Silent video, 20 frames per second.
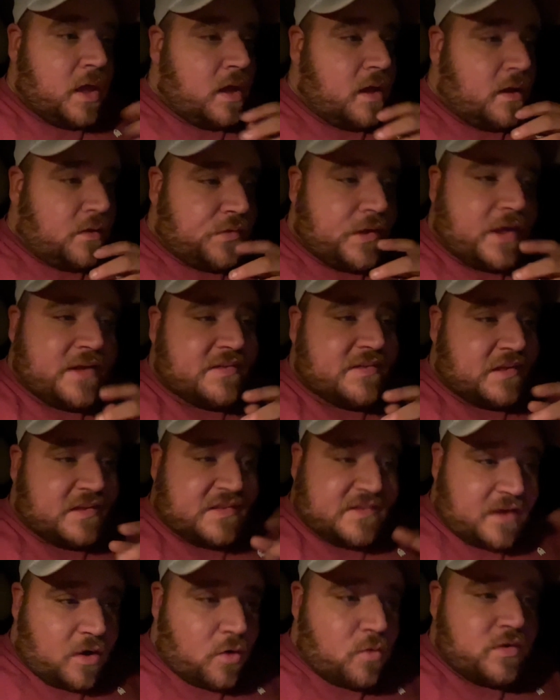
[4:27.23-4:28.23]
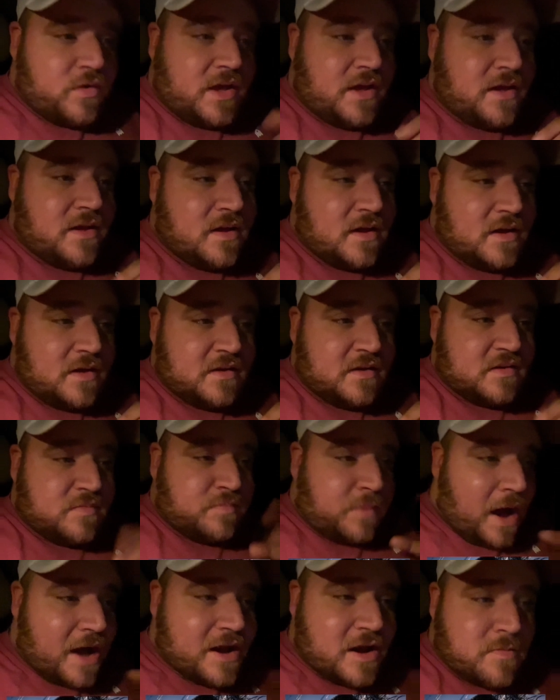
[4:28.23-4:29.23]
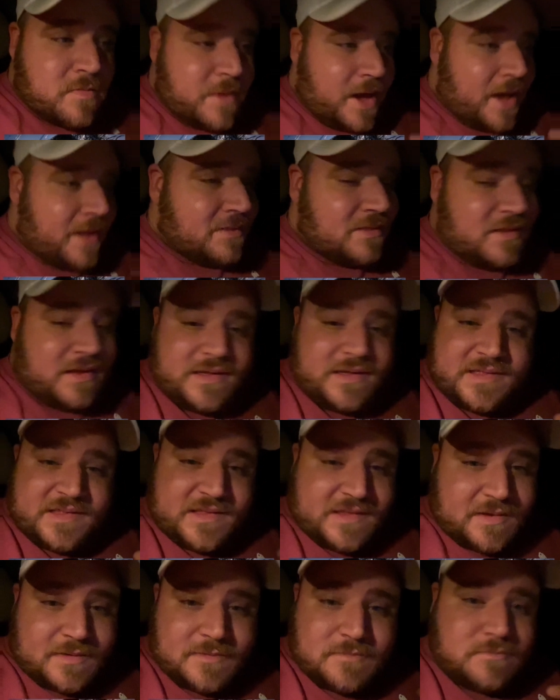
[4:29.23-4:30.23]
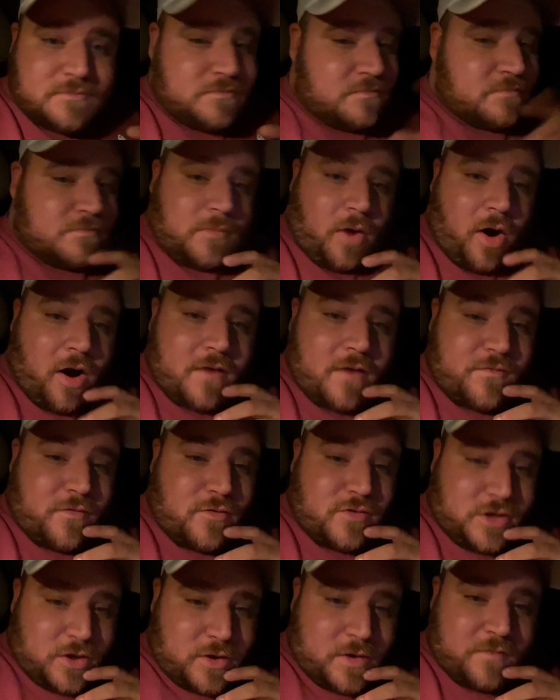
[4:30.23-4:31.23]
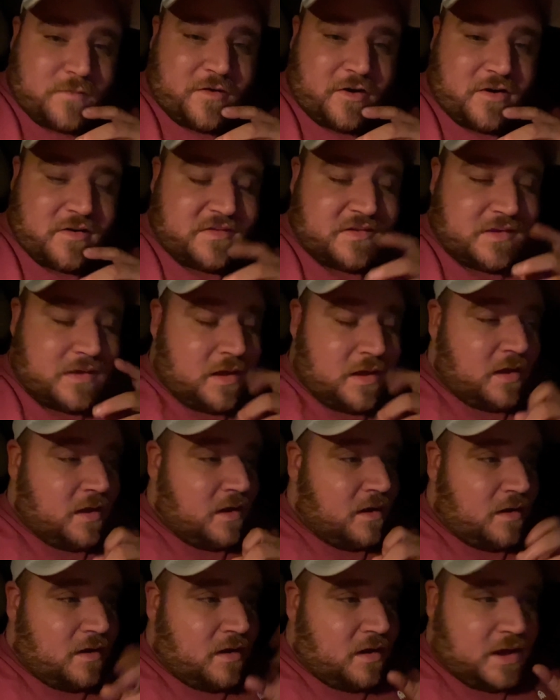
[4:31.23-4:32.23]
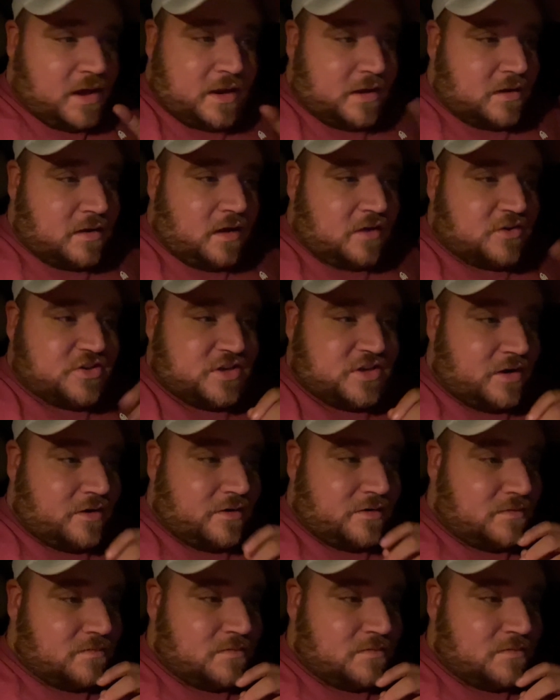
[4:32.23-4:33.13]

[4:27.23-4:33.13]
That's the Sony Spider-Man-less Marvel universe in a nutshell.